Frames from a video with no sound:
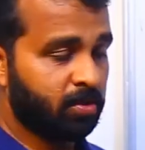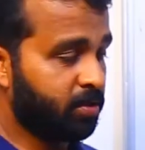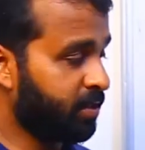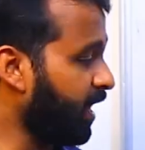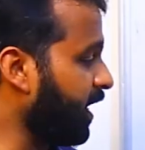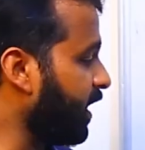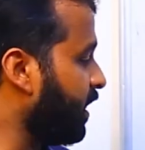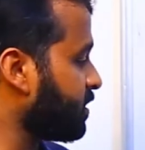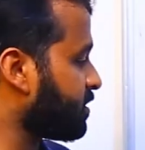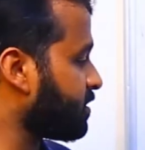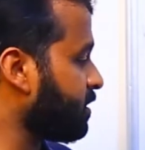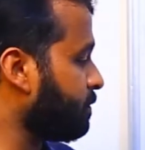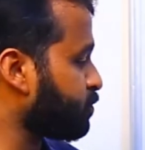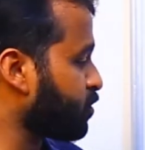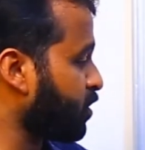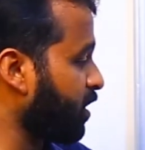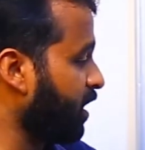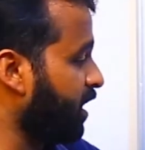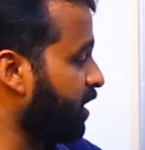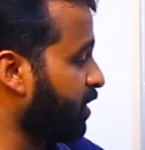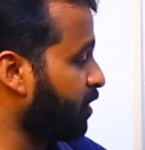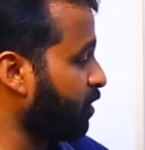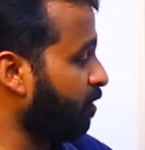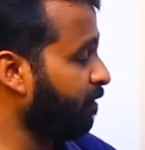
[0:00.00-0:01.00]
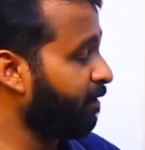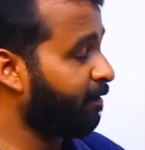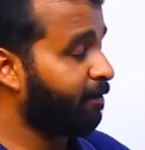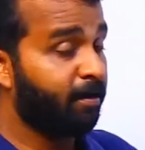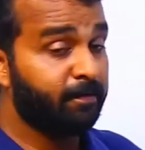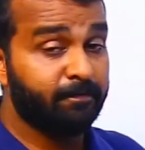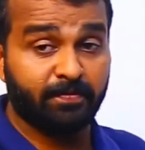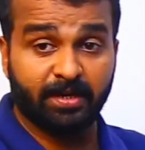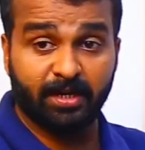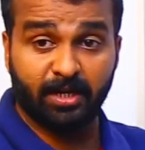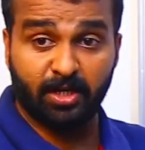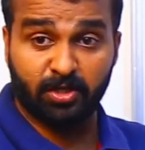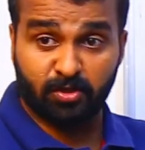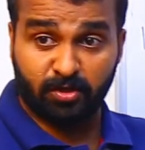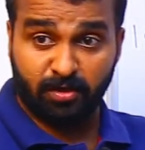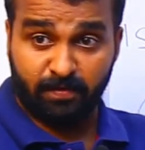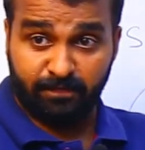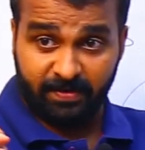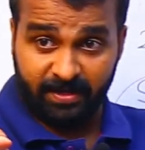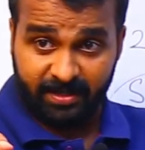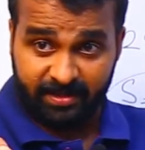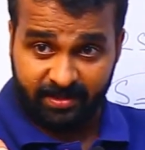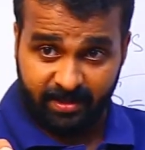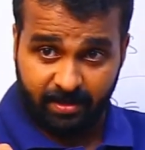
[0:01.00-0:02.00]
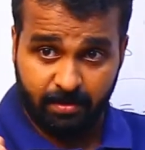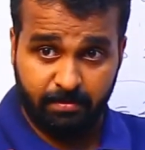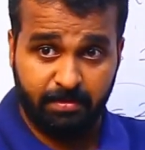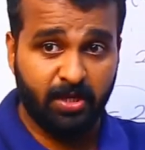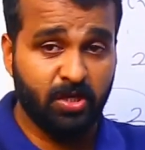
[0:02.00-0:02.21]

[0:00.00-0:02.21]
the subshell electronic configuration of lithium